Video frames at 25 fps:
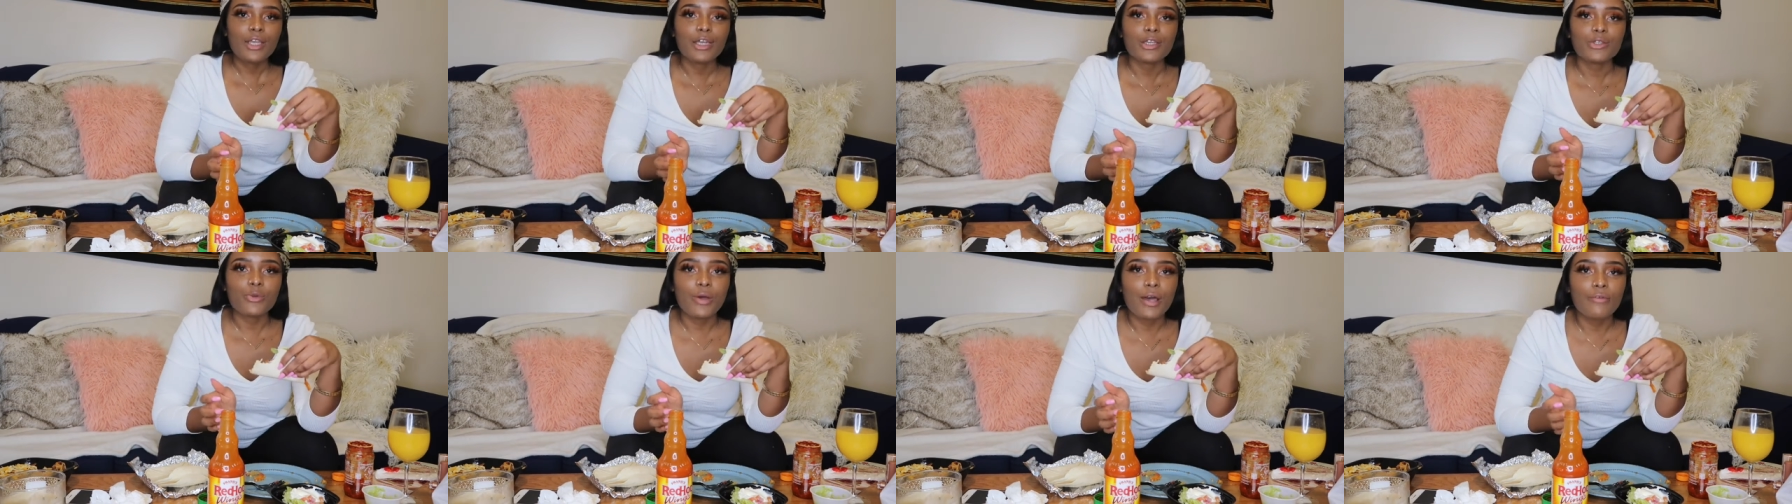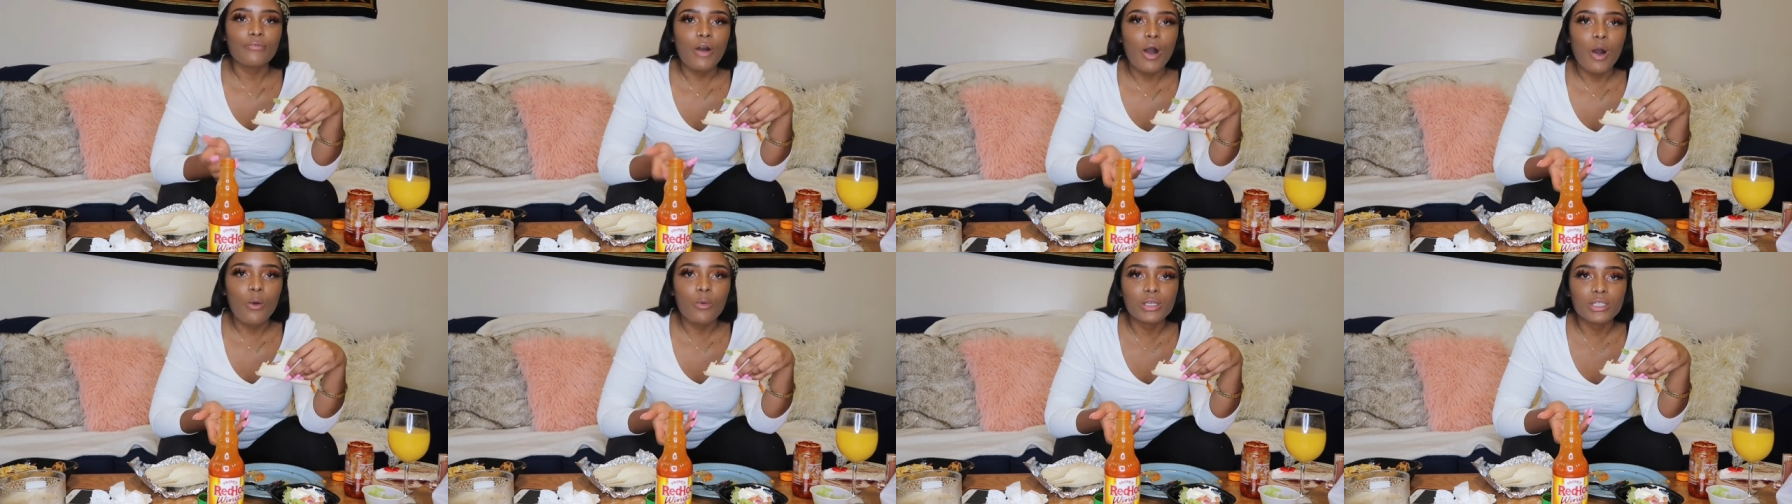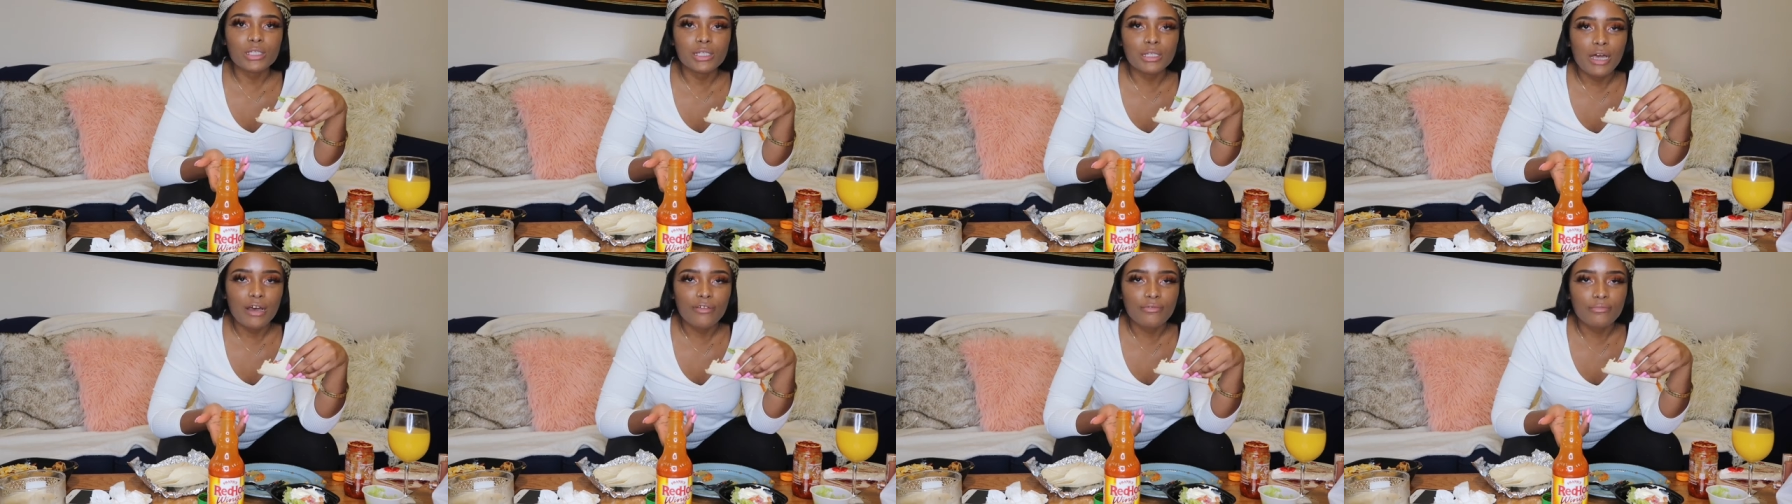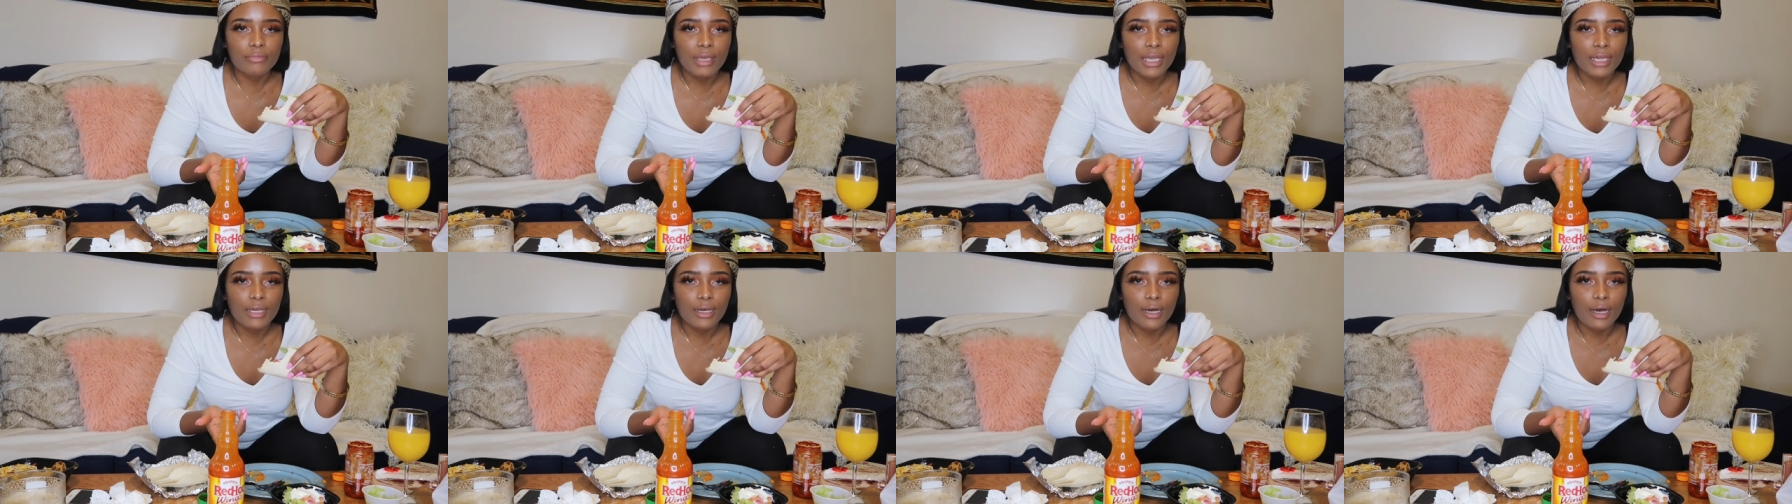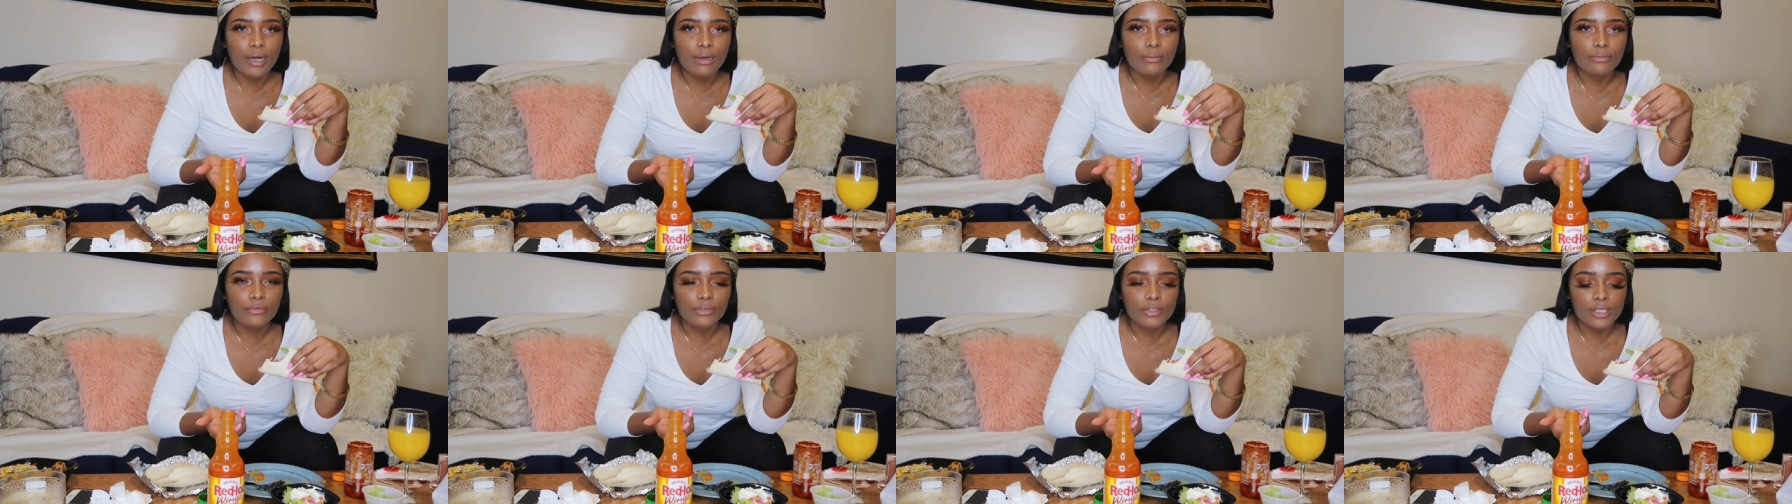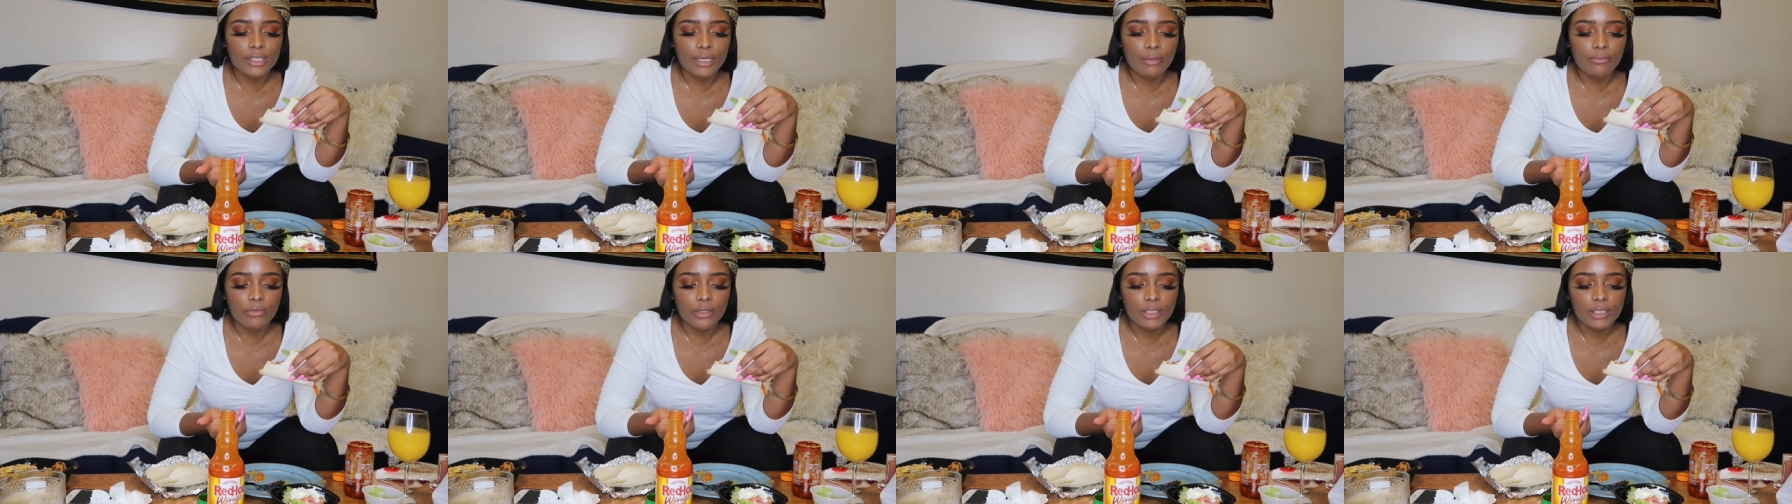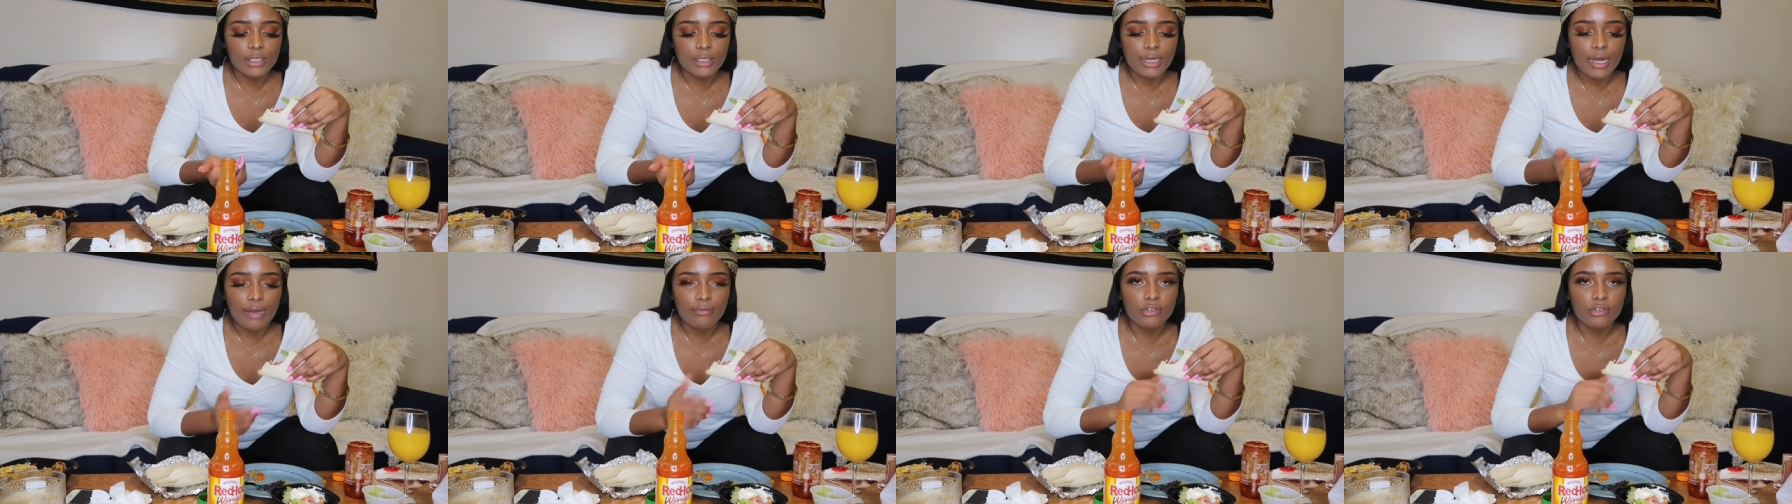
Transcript: So I've always loved makeup for some reason.